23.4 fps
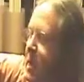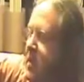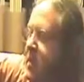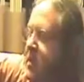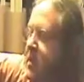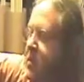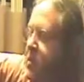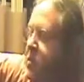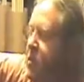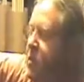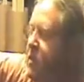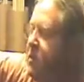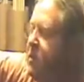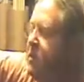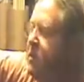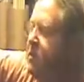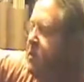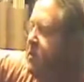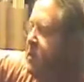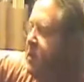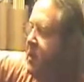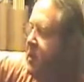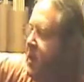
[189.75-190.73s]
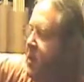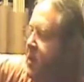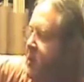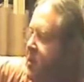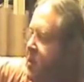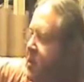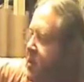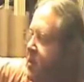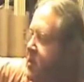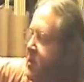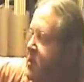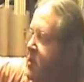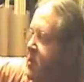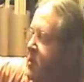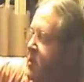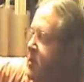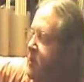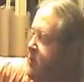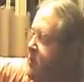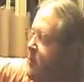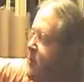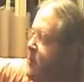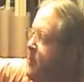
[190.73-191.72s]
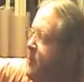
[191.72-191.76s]
At least one that can't be
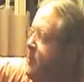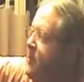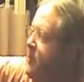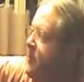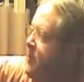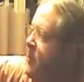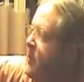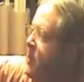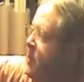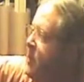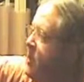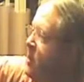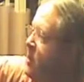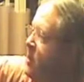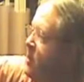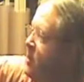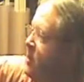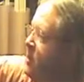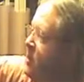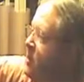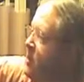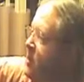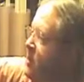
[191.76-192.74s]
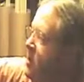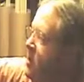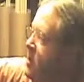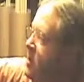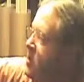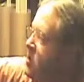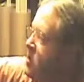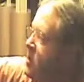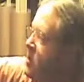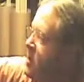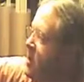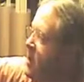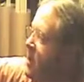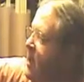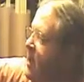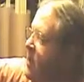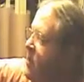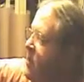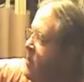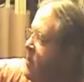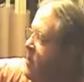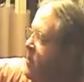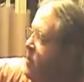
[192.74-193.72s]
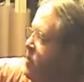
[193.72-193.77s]
undone. And just
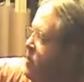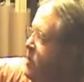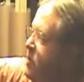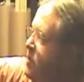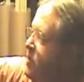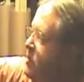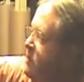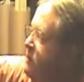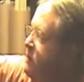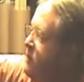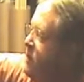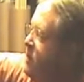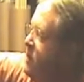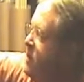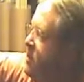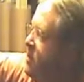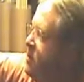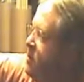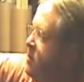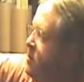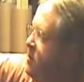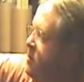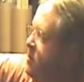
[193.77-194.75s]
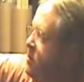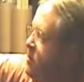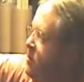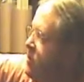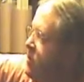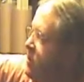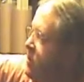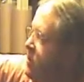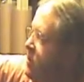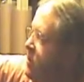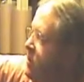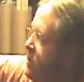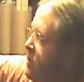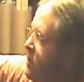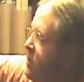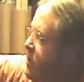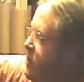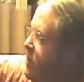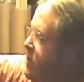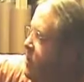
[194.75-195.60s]
allow that twist to feed into your yarn.